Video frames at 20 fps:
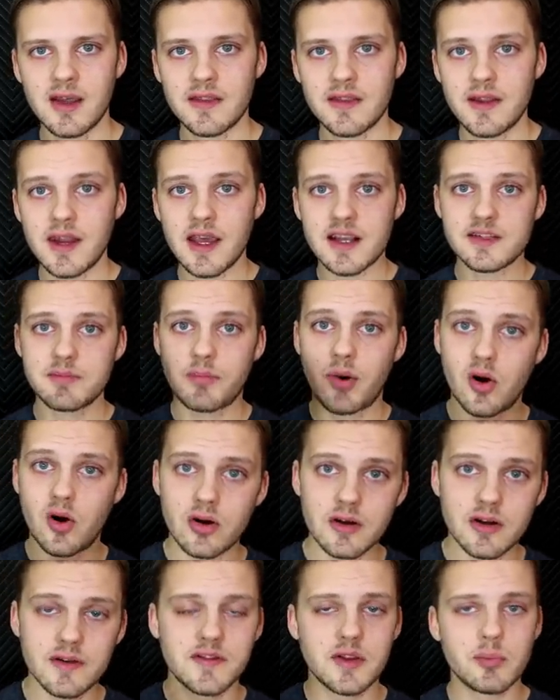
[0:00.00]
the next
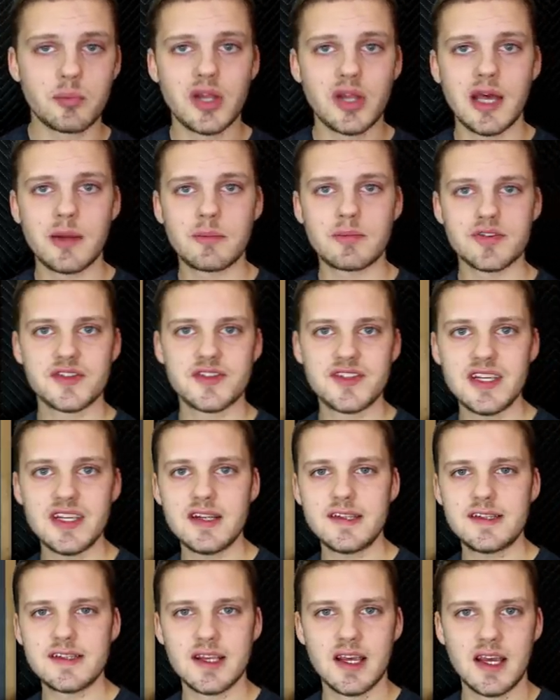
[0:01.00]
part of the plan
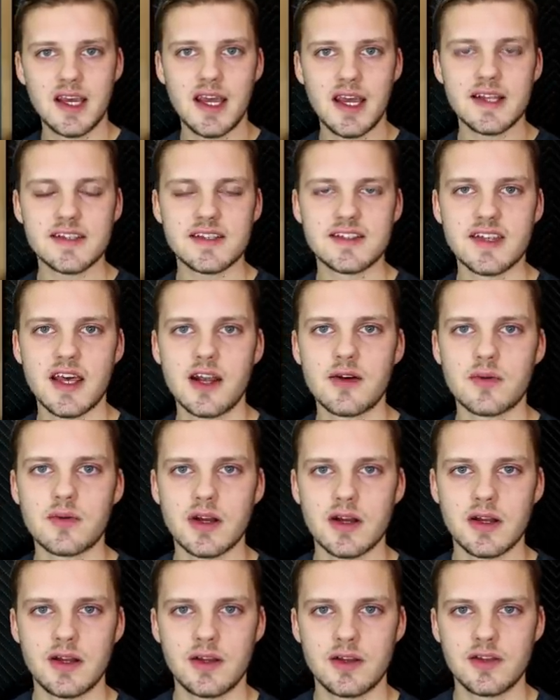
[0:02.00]
proceeds,
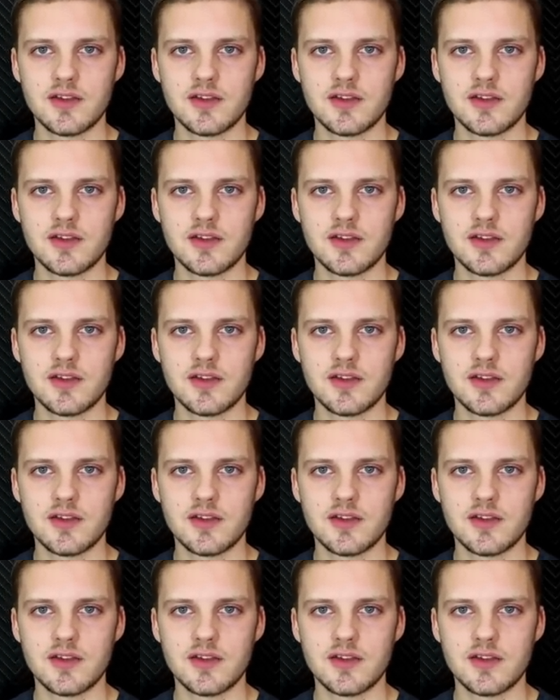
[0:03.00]
etc.